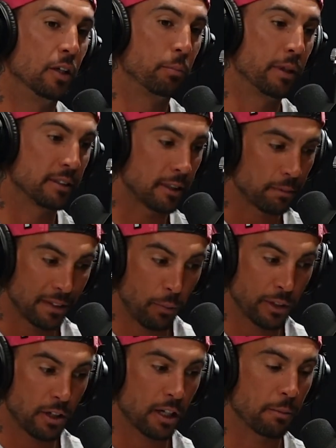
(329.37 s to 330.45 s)
But something that we
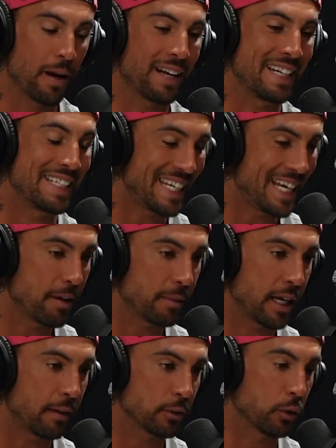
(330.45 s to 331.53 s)
talk about in TM
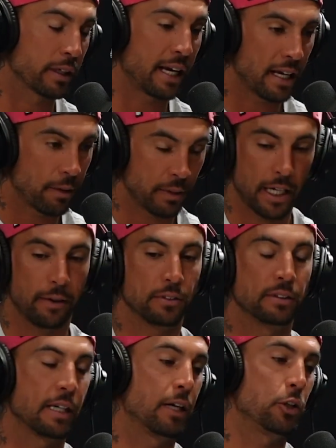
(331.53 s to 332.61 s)
camps or KM camps
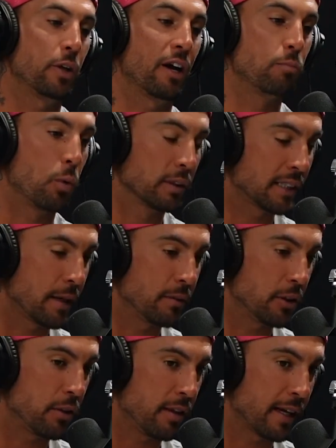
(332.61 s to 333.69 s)
is that you have more time than
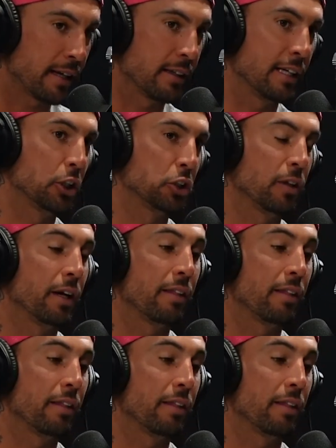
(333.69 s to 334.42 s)
you think at the kitchen line.